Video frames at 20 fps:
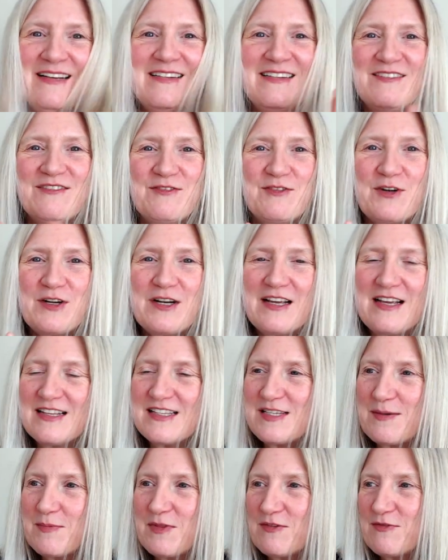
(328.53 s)
put
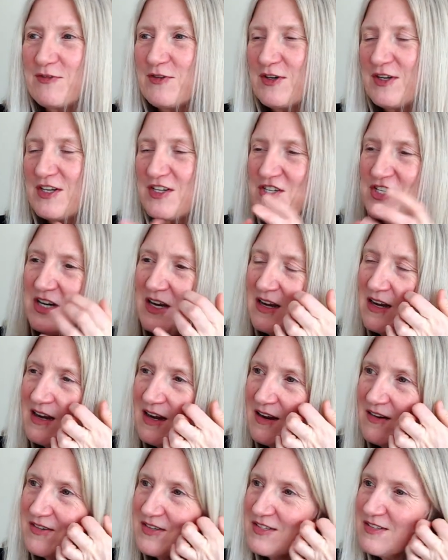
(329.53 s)
in some of the footage
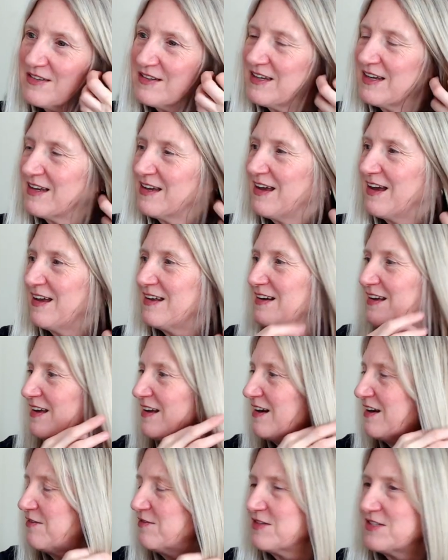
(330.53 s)
I was looking at,
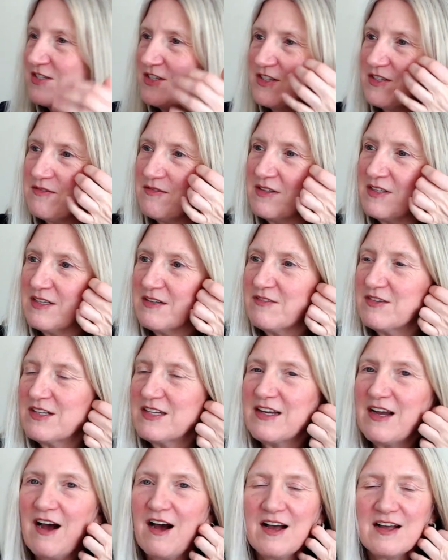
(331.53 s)
and I was just really,
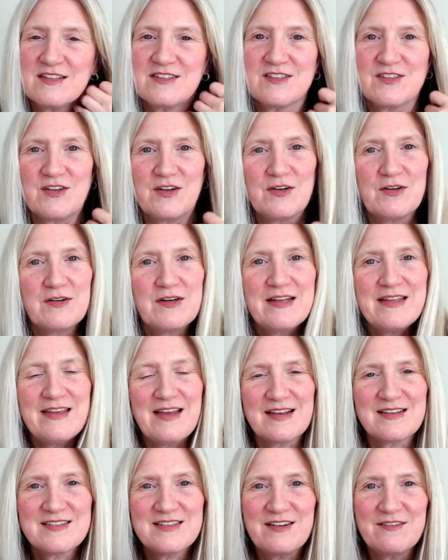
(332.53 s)
really hot. So
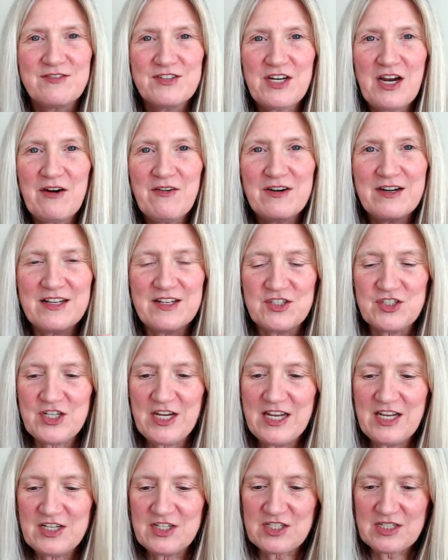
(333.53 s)
yes, I've showered and
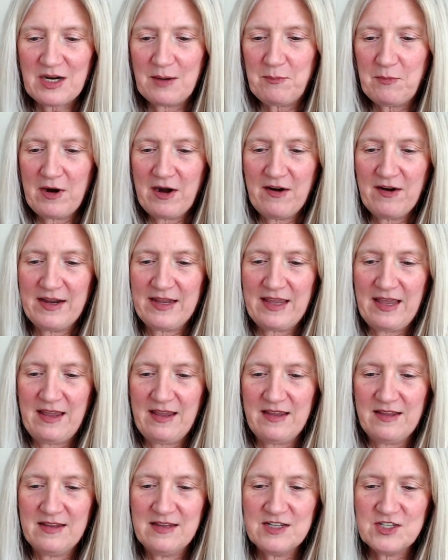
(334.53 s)
changed. I'm wearing
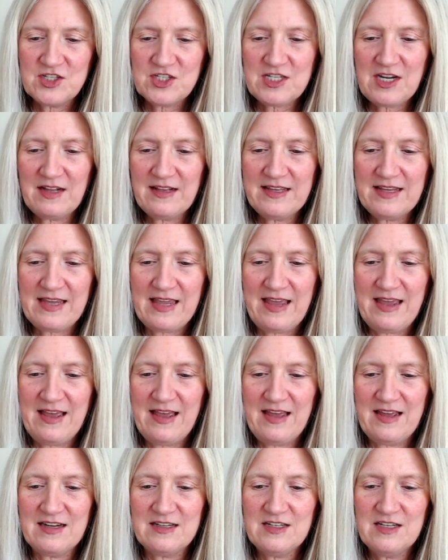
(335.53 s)
a Shelley
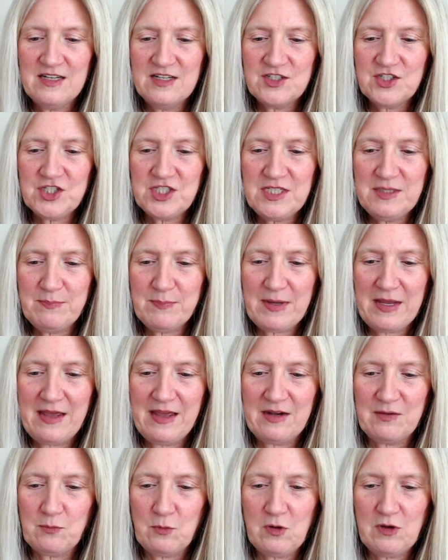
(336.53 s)
Can sheep
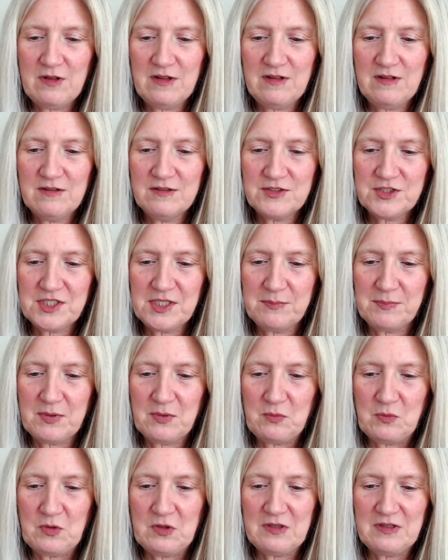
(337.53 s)
and wool, sheep
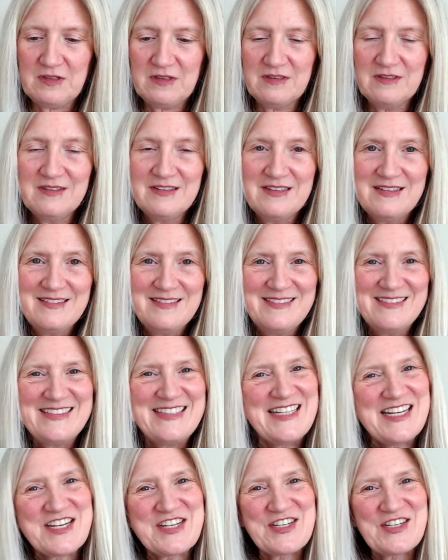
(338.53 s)
and wool
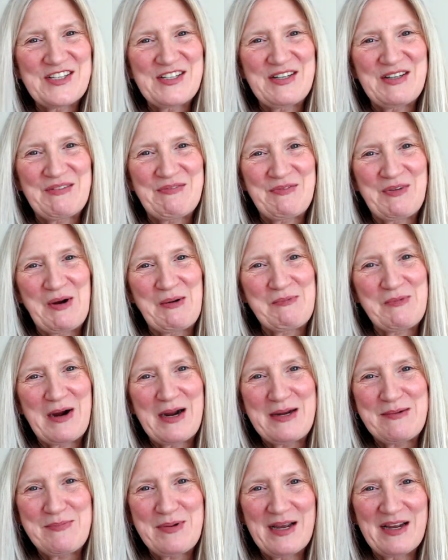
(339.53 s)
t-shirt from
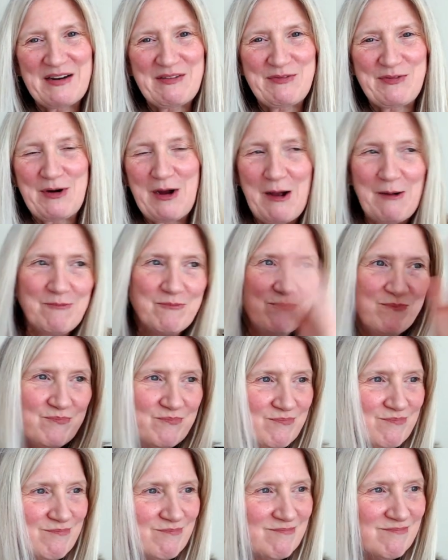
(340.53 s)
Rhinebeck from,
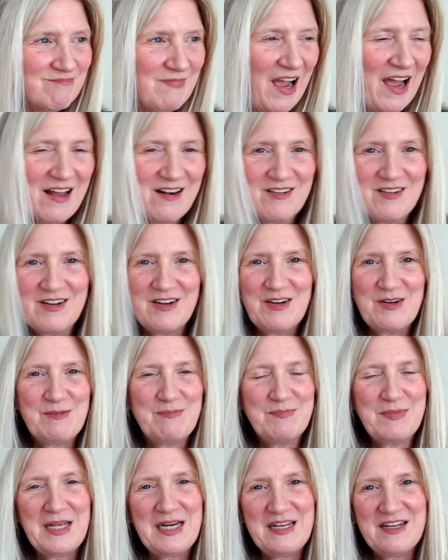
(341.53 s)
I don't know,
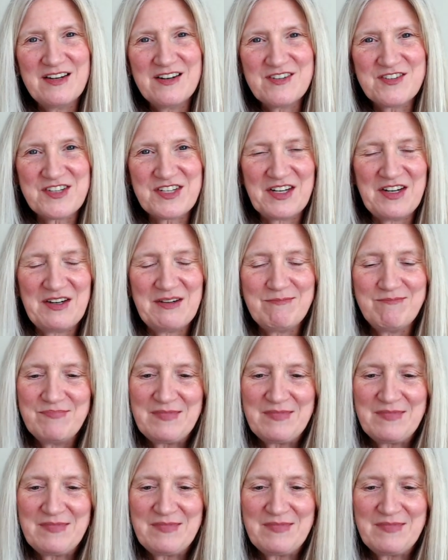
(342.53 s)
many years ago.